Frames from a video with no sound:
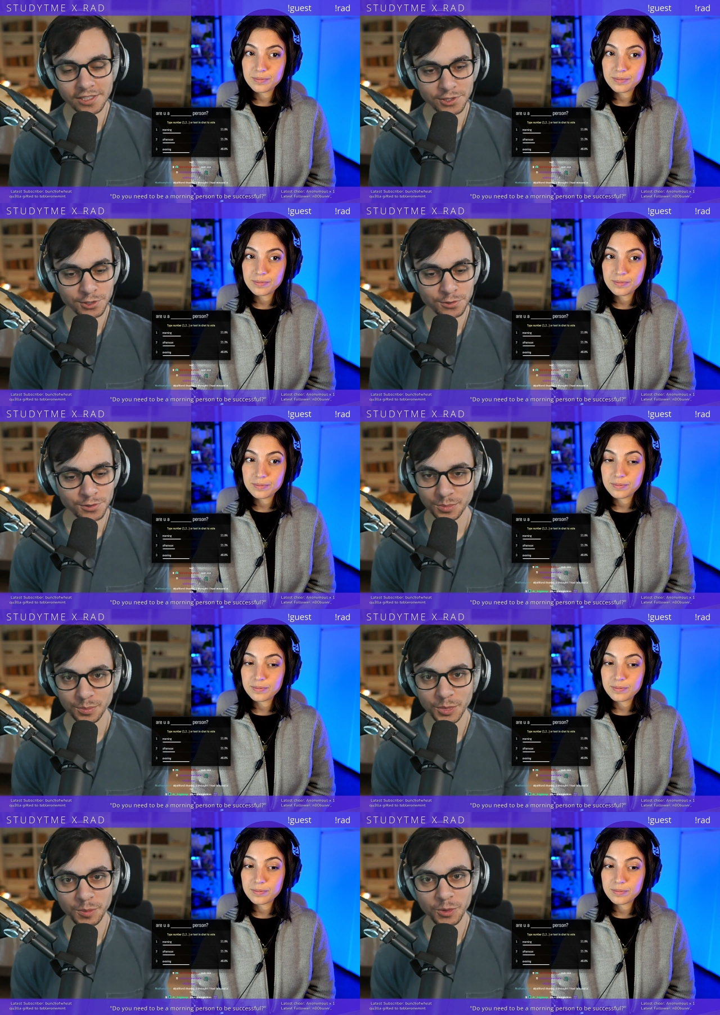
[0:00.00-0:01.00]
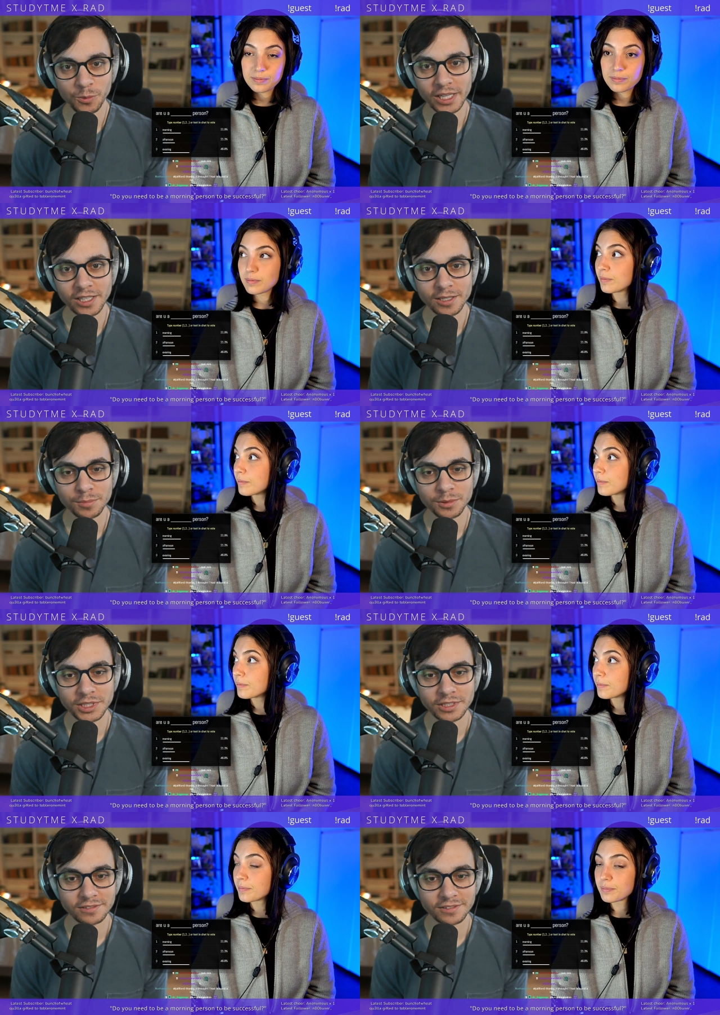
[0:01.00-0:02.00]
Speaker 1: to just people wake up
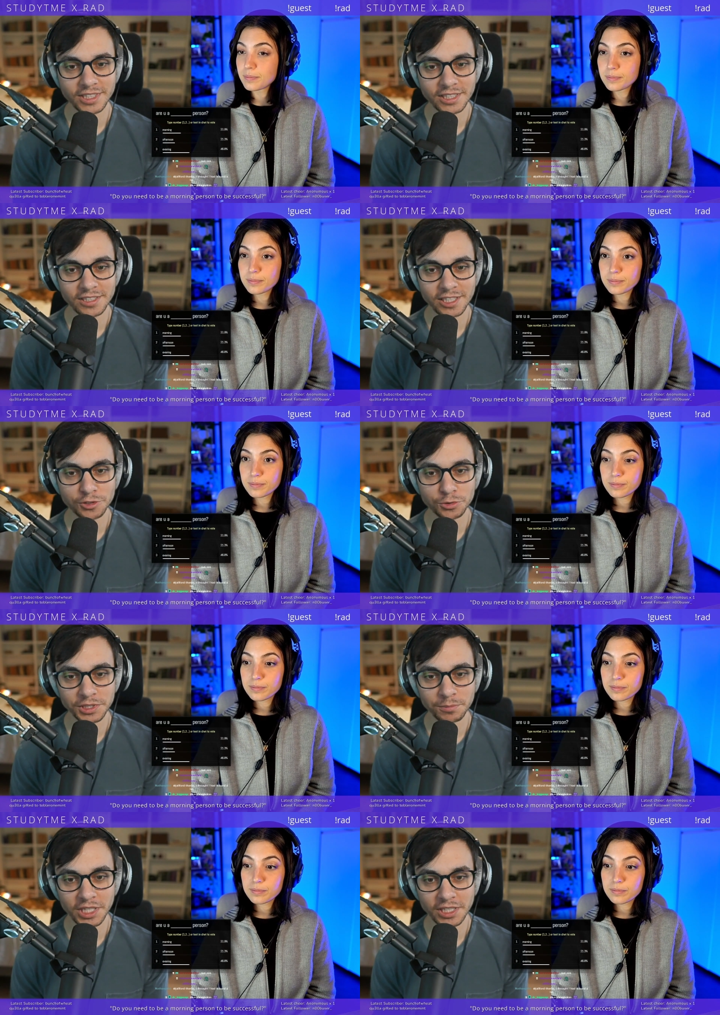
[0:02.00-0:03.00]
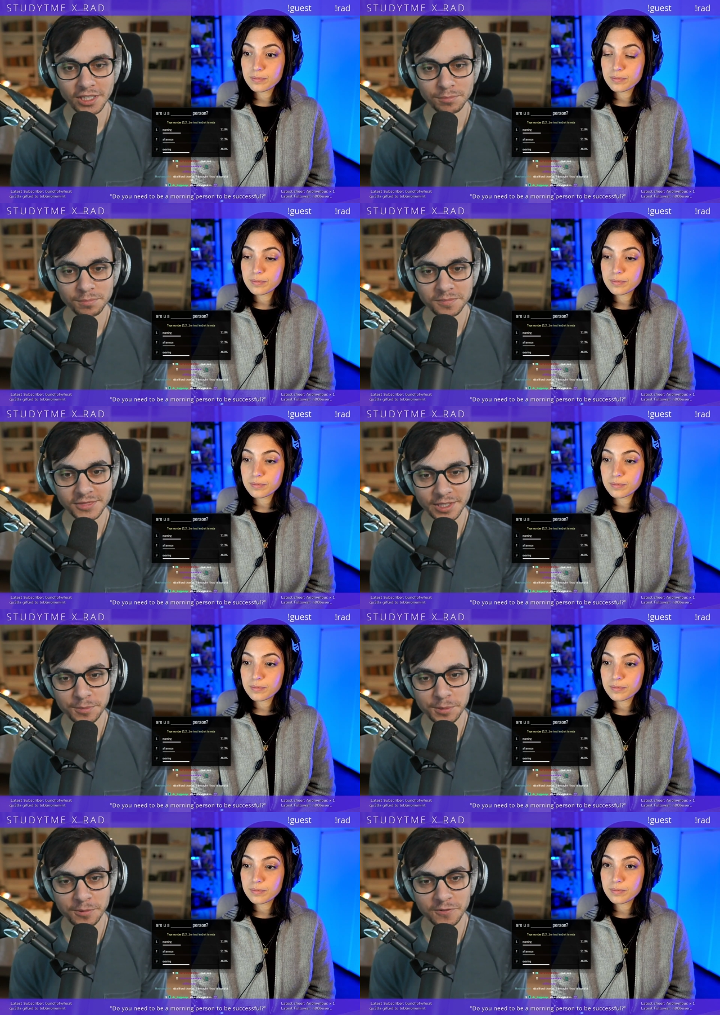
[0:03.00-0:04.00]
when they naturally wake up and let
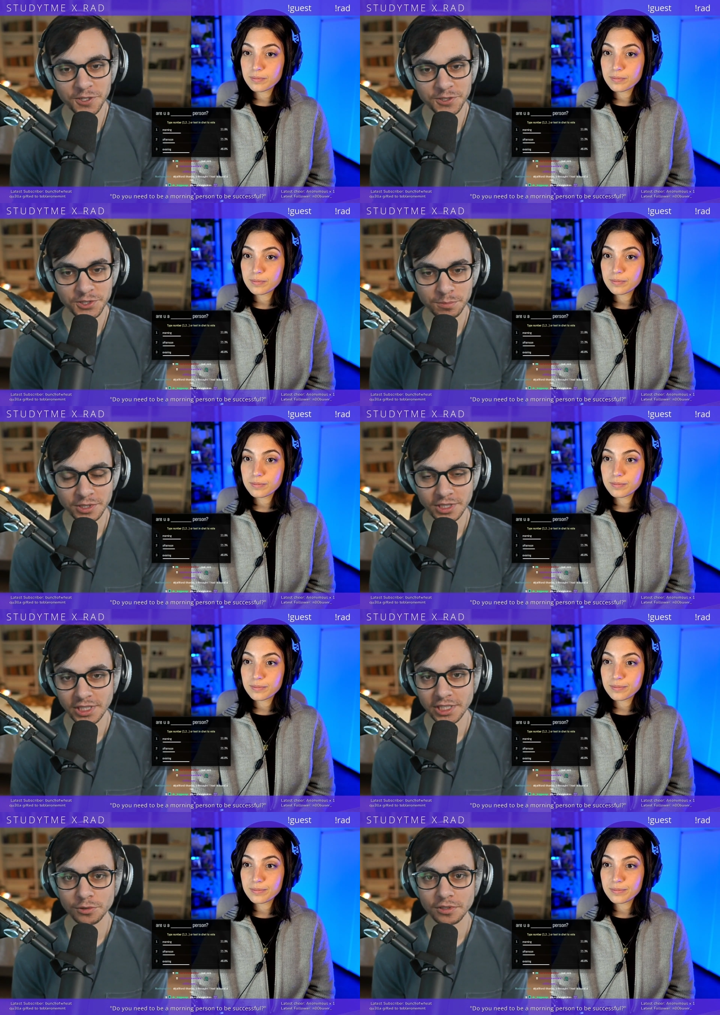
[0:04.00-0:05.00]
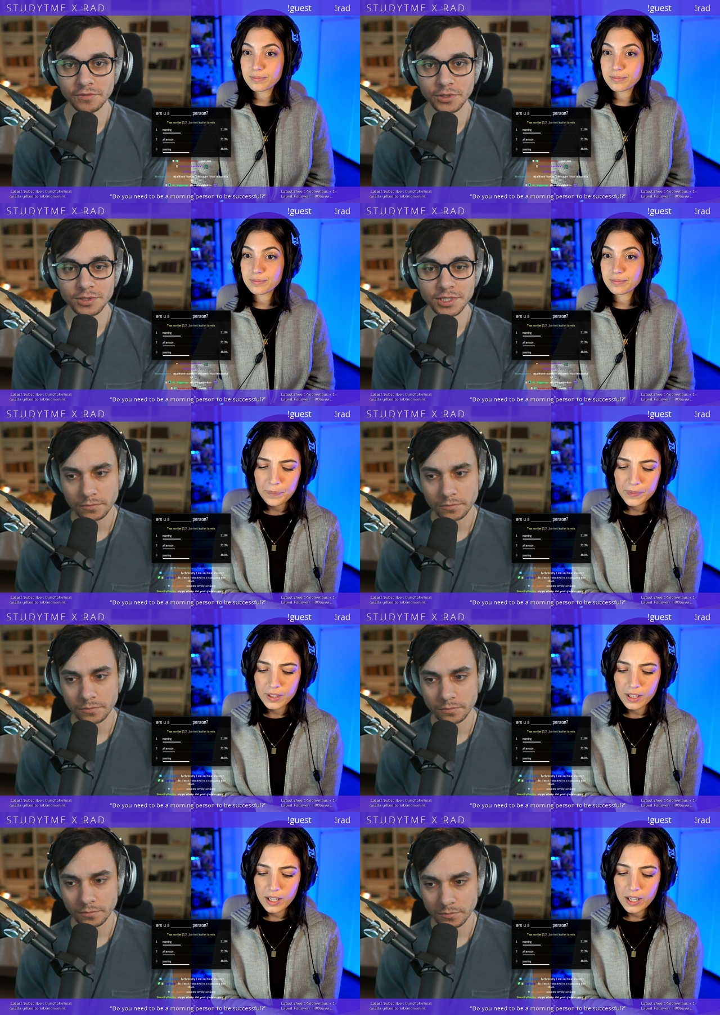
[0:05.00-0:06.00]
people fall asleep when they naturally fall asleep.
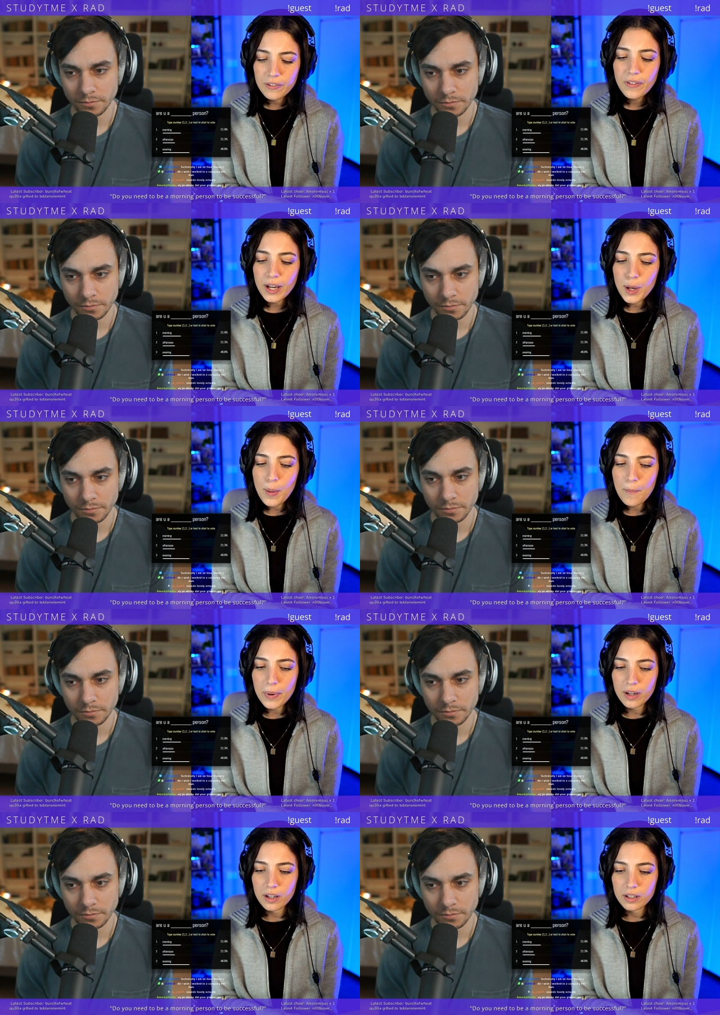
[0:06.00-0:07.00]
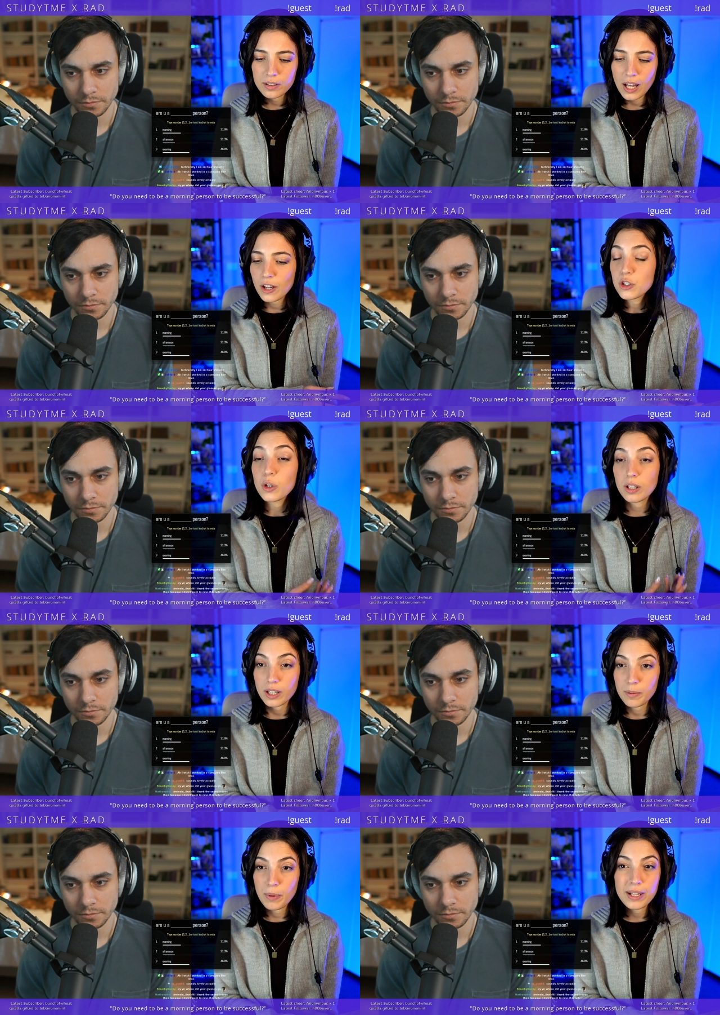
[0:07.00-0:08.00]
Speaker 2: If I am
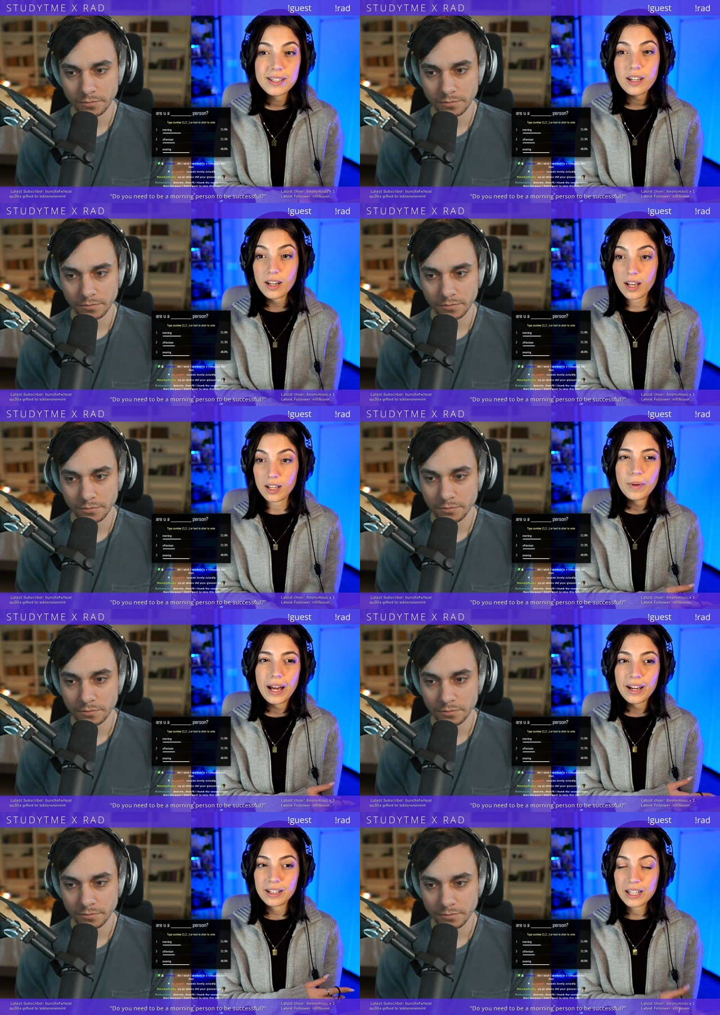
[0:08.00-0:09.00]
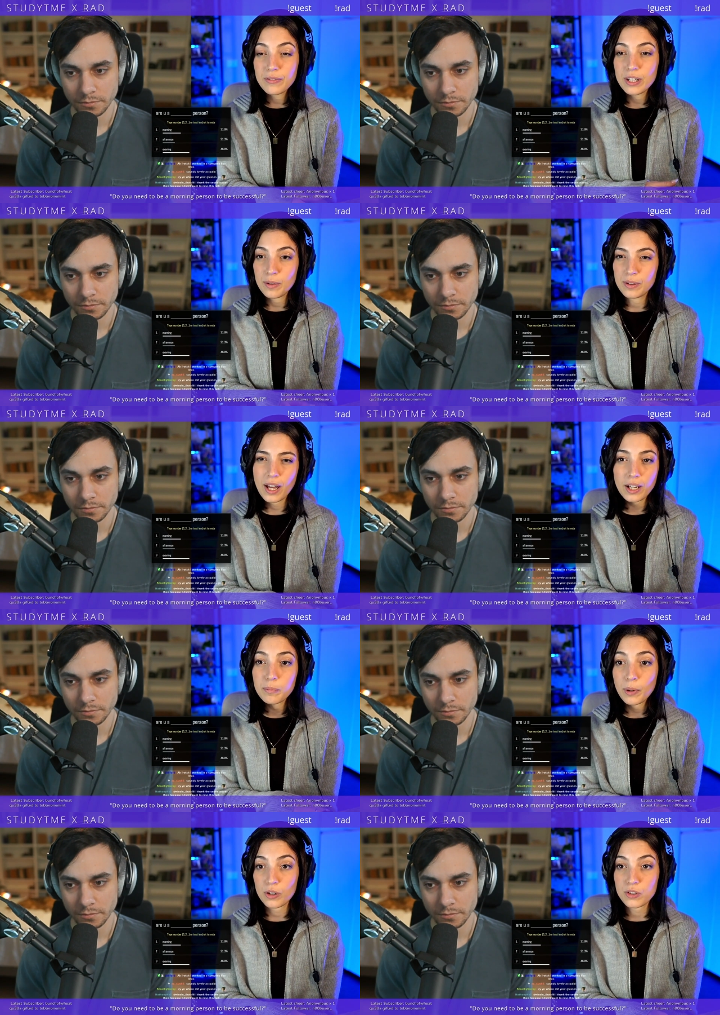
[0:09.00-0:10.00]
naturally by DNA, a evening,
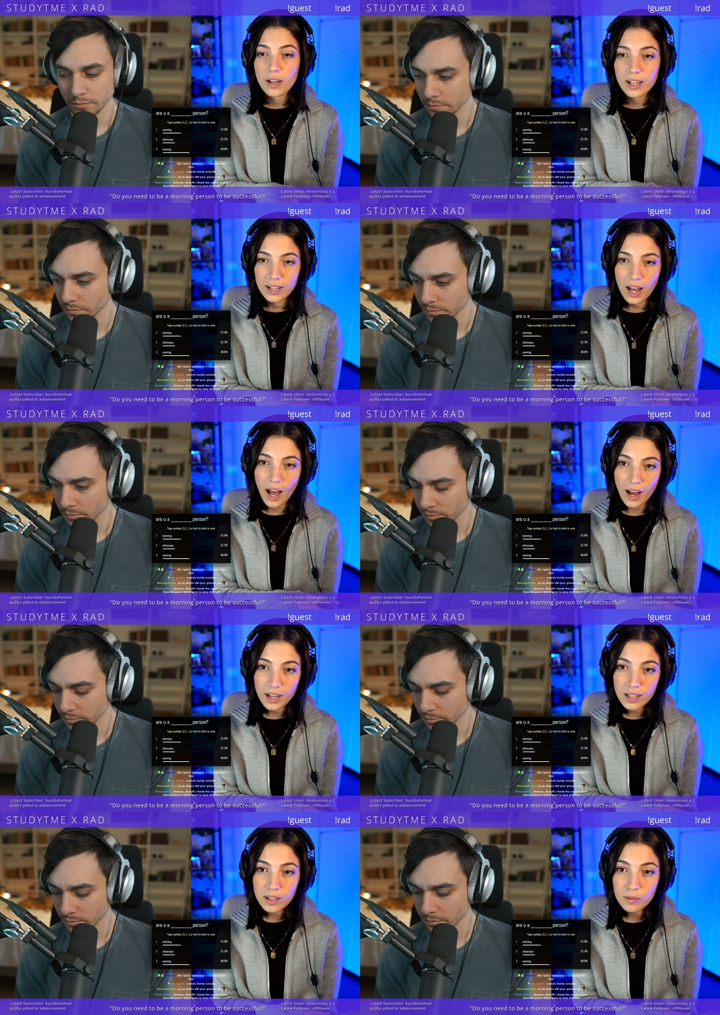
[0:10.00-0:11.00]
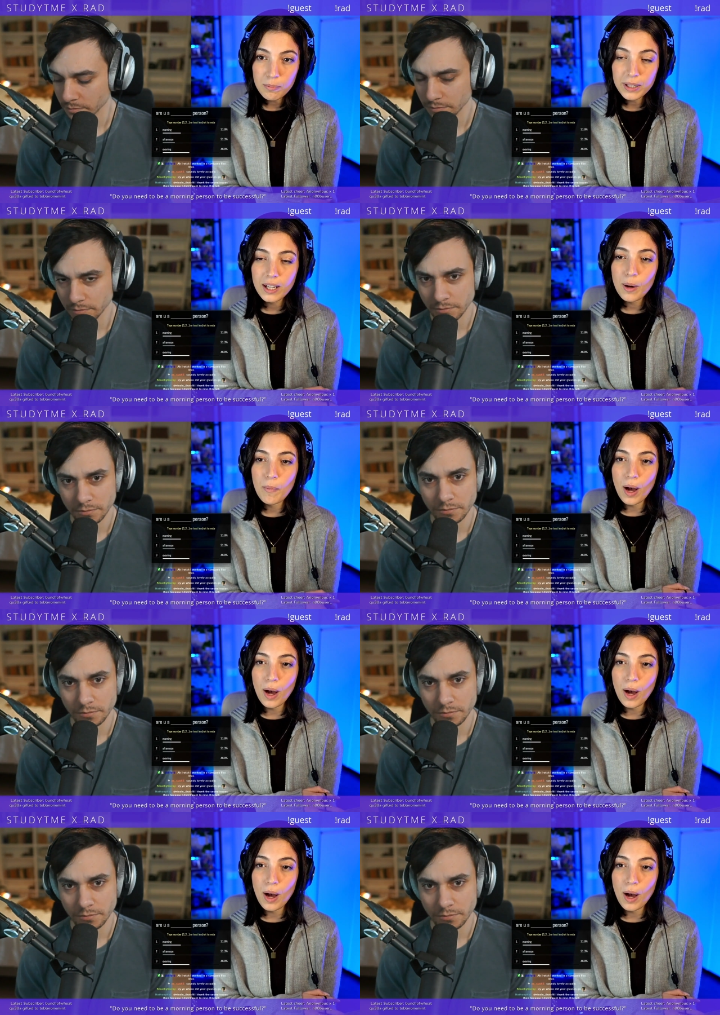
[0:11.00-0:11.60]
night person, can I become a